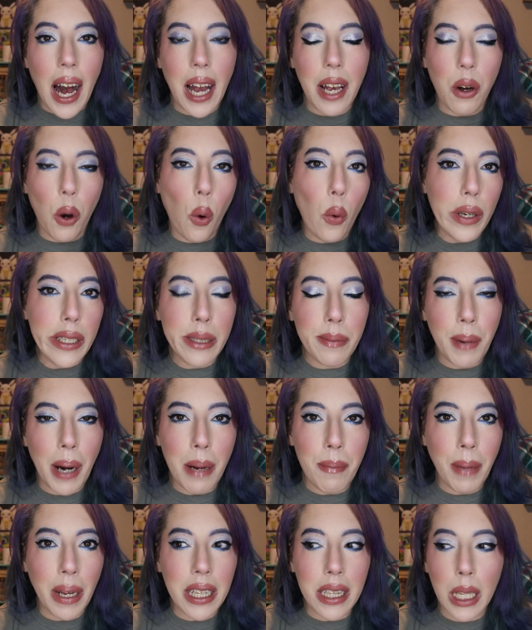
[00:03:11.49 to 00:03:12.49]
I always
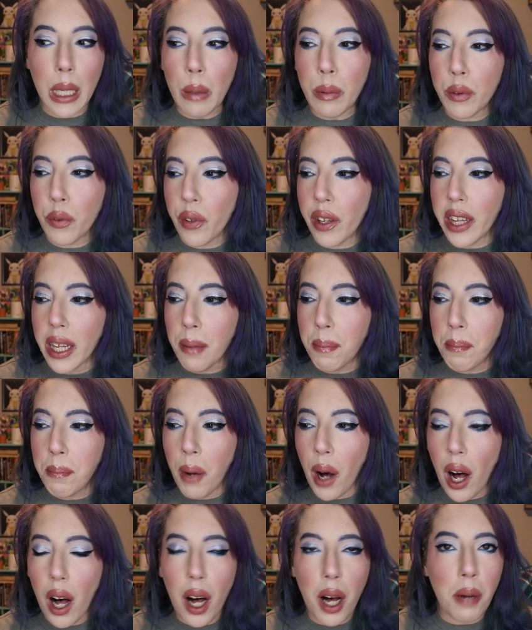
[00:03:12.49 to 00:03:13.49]
prep my lips with a
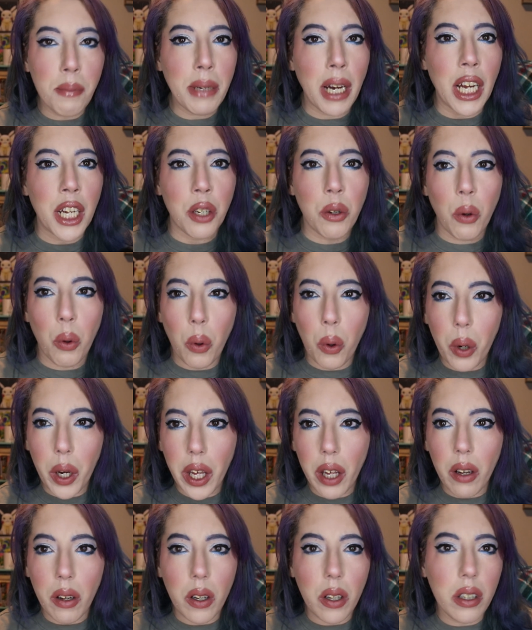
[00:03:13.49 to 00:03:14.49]
balm, an
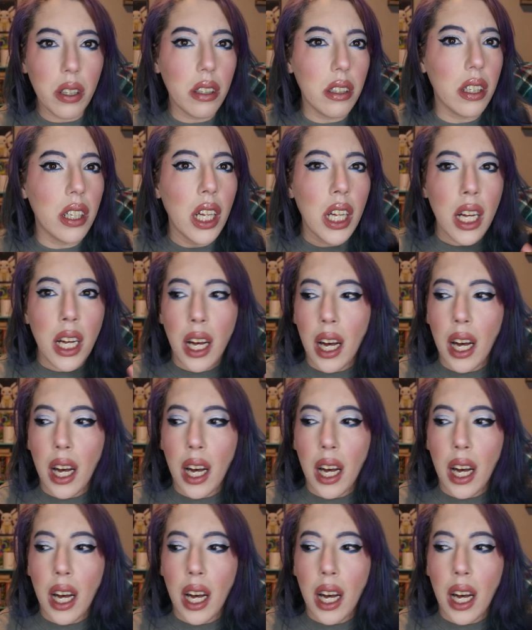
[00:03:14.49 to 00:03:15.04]
oil,